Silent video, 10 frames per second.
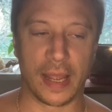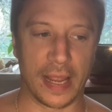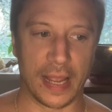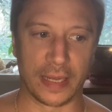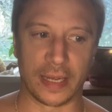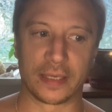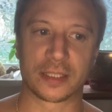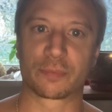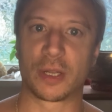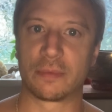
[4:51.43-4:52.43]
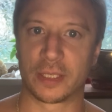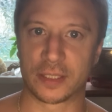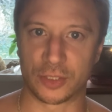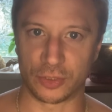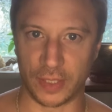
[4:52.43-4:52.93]
and I explained my
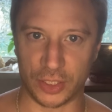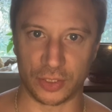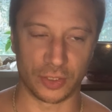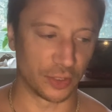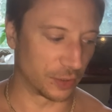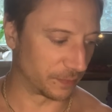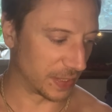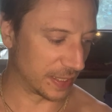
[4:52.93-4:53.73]
situation to her.